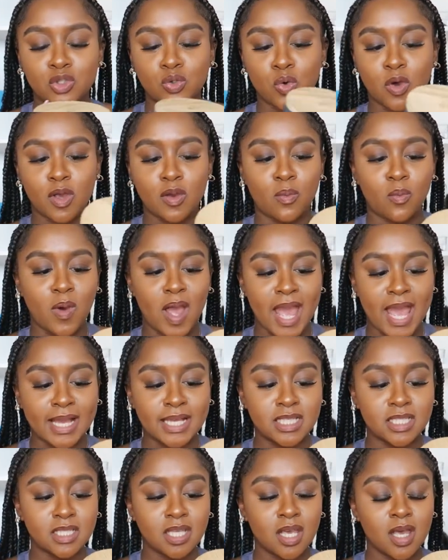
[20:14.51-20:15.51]
soy
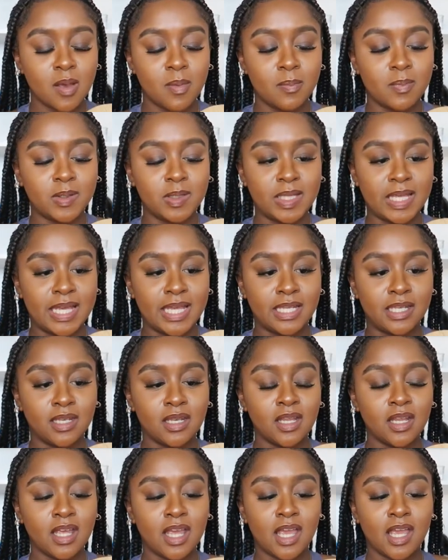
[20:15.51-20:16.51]
wax
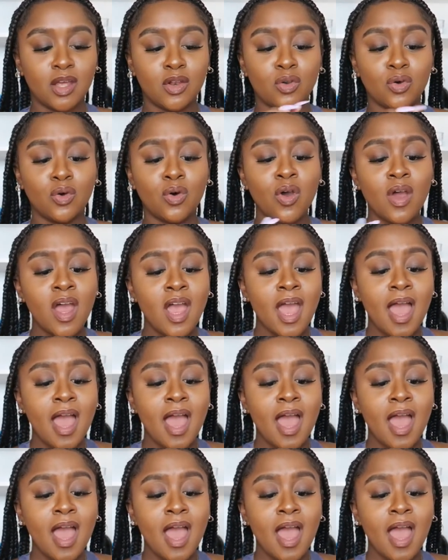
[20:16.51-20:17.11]
blend candle